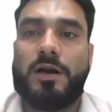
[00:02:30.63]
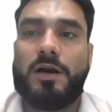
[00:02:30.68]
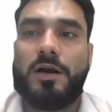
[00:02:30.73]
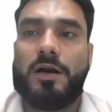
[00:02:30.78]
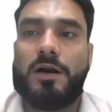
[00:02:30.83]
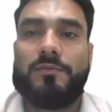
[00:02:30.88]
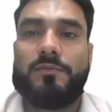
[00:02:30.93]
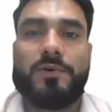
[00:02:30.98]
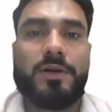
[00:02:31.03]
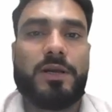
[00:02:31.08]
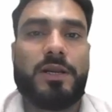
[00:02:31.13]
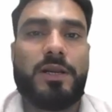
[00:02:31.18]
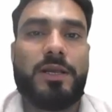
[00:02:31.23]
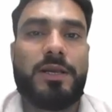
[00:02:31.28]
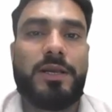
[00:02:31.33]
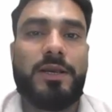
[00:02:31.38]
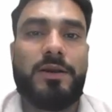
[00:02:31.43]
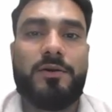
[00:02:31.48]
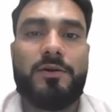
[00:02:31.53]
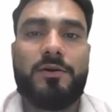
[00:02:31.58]
After
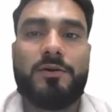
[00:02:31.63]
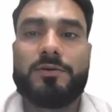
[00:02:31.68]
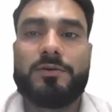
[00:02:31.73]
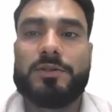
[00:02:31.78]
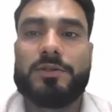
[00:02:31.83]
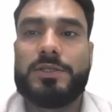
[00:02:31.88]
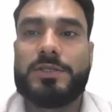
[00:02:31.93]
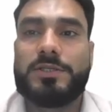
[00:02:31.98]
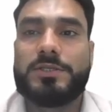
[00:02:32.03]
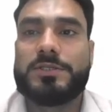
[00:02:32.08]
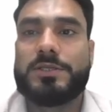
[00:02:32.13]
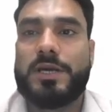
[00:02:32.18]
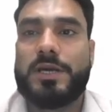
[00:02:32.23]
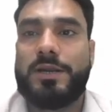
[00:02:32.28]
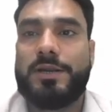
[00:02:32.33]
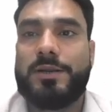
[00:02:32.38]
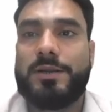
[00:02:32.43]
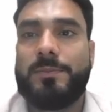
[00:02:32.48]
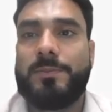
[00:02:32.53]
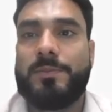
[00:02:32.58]
clicking on this
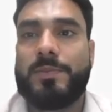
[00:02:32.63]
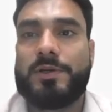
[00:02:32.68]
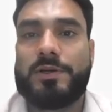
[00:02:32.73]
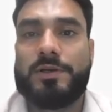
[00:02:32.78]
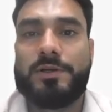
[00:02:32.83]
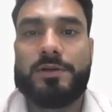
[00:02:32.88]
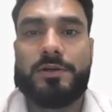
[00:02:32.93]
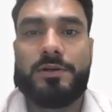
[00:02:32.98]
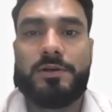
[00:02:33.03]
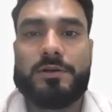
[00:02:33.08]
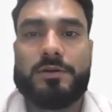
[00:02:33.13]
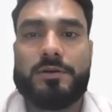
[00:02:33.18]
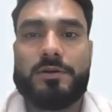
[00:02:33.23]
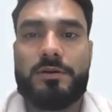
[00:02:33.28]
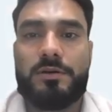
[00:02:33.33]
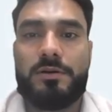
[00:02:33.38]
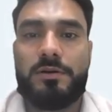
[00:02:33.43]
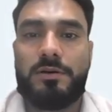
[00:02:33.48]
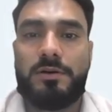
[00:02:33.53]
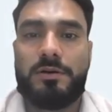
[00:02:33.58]
sign up button,
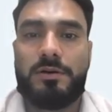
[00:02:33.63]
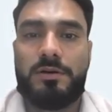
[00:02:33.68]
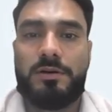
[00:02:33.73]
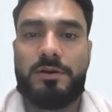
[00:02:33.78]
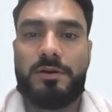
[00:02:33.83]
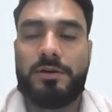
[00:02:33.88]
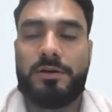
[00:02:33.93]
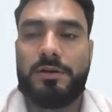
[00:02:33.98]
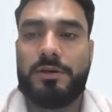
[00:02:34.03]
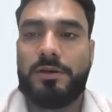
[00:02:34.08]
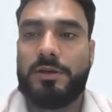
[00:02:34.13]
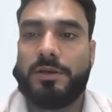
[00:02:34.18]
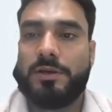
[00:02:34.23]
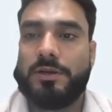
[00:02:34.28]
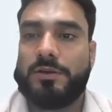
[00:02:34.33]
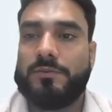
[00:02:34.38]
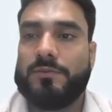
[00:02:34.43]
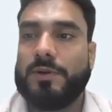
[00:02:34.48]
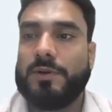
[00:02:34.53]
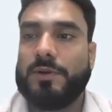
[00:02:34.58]

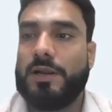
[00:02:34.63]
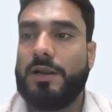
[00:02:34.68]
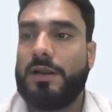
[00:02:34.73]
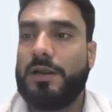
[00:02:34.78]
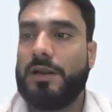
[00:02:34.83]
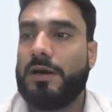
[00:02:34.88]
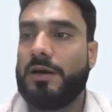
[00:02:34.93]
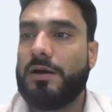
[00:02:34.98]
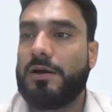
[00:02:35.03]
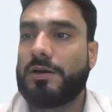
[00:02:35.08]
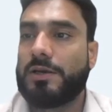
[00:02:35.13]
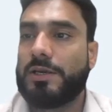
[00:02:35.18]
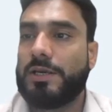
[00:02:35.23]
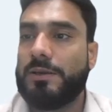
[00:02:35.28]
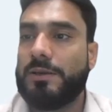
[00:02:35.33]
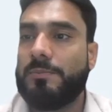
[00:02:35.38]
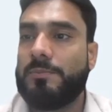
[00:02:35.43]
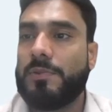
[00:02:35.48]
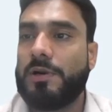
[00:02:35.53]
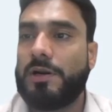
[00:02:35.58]
it will
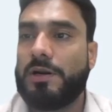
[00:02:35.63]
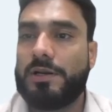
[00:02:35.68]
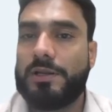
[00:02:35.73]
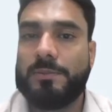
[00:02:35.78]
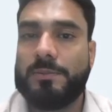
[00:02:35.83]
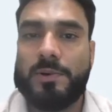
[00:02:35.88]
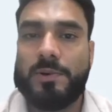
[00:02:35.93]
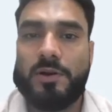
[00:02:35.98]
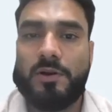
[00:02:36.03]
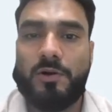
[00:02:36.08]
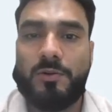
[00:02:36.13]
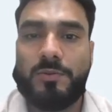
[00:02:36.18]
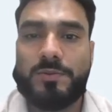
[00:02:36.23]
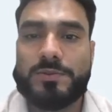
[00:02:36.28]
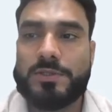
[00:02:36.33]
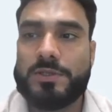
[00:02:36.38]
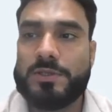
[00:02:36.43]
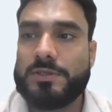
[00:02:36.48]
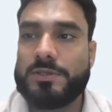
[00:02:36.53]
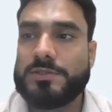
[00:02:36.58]
give multiple
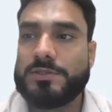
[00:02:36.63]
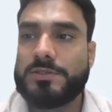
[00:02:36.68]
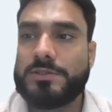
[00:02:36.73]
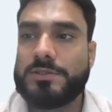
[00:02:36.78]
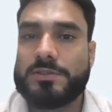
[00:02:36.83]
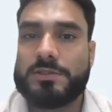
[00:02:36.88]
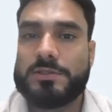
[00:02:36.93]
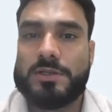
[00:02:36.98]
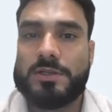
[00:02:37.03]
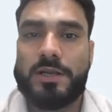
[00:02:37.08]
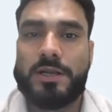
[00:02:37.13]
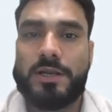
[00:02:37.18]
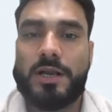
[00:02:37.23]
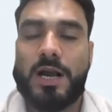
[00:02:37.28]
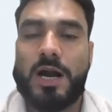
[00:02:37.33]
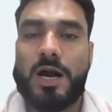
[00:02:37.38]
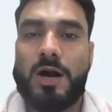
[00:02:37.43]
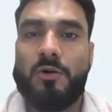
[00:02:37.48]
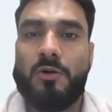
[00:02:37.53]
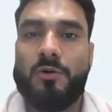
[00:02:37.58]
options, like
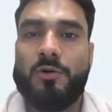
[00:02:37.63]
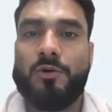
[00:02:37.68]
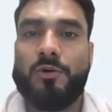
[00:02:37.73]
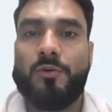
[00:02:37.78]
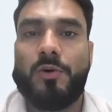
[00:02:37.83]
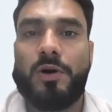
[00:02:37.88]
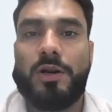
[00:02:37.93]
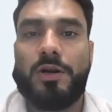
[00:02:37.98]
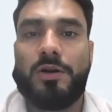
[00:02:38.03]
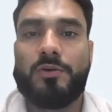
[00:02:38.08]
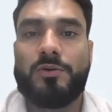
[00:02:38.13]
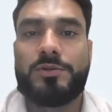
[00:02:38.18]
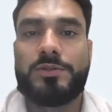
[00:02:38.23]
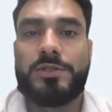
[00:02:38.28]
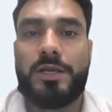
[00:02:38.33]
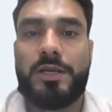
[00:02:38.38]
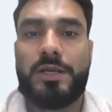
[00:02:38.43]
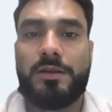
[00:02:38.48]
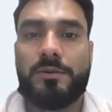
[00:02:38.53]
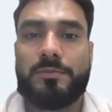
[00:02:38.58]
how you want to
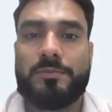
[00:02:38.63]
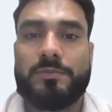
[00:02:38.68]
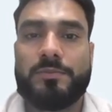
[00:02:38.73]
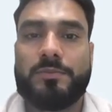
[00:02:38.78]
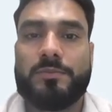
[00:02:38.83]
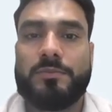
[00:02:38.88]
sign up.